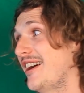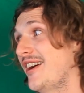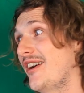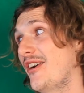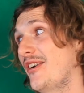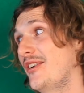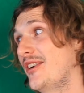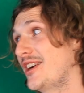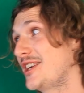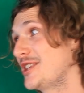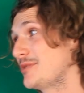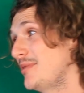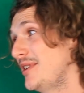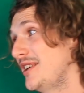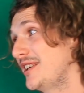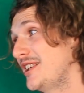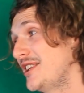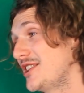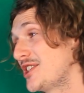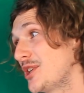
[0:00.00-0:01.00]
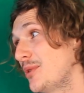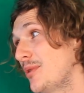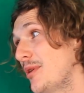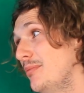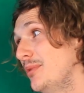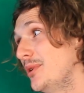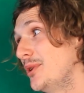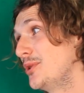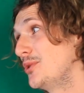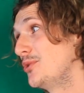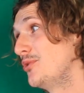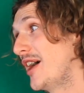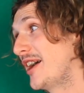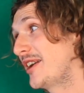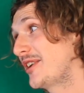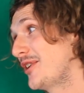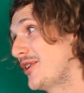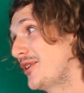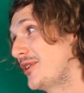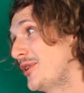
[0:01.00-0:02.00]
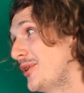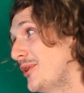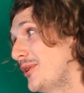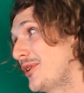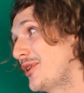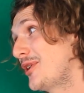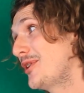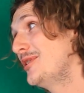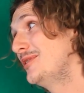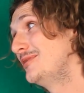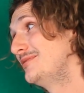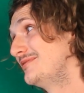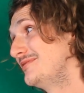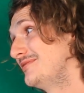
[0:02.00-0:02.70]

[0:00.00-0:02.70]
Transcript: aren't I speaking to a blue record holder?